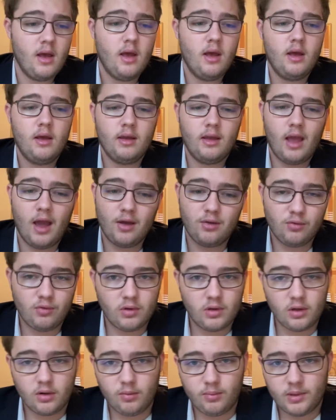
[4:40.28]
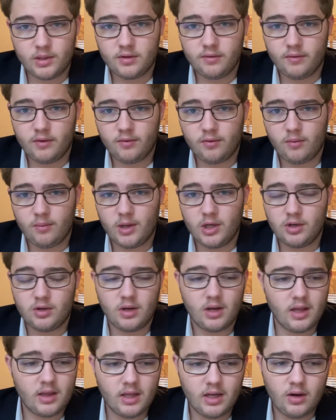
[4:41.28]
gathering little bits of
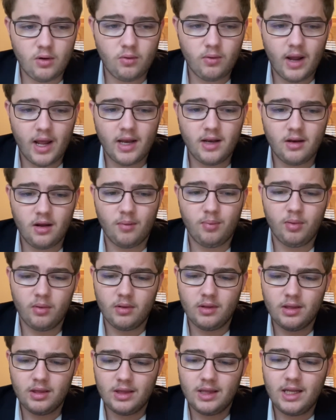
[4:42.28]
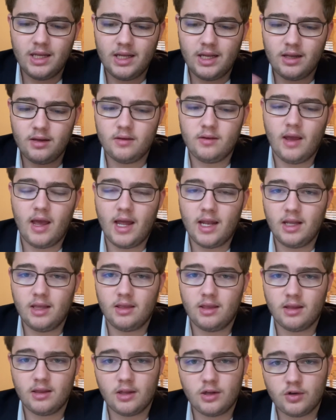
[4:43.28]
information, and they don't end up leading to
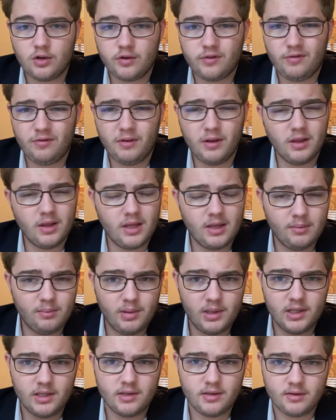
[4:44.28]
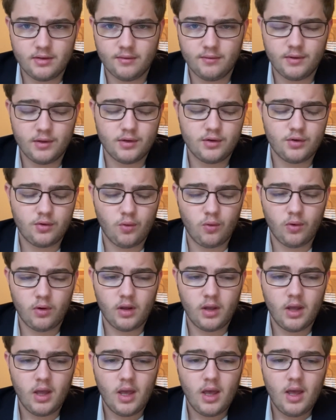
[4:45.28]
anything. They just fill in pieces of the story.
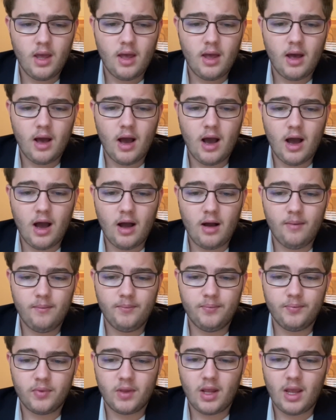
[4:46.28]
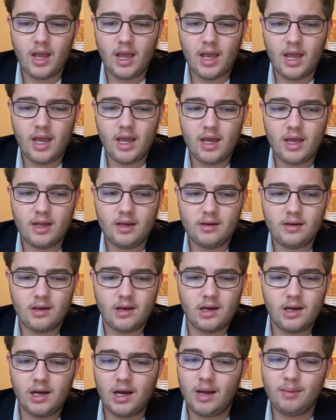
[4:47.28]
Even
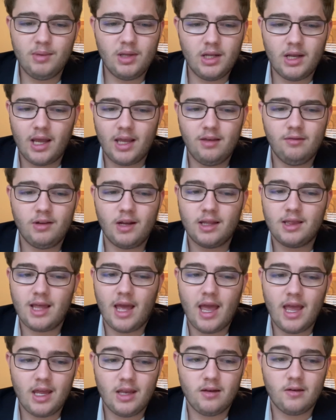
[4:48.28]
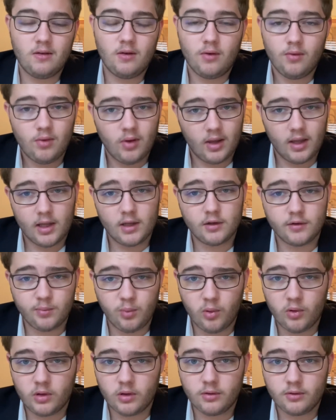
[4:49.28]
at the end, again,
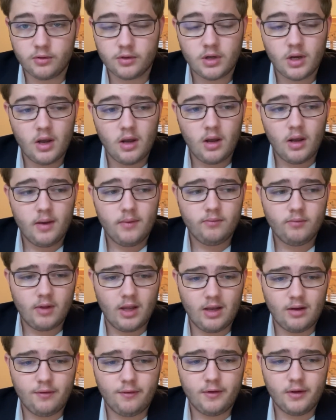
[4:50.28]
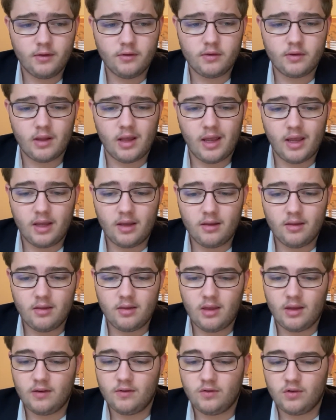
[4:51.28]
spoilers, it feels like
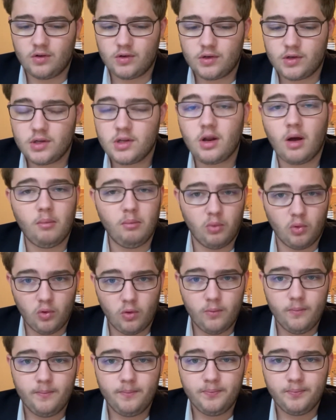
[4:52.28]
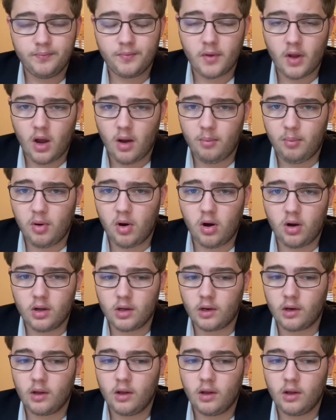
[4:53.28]
they just stumble upon,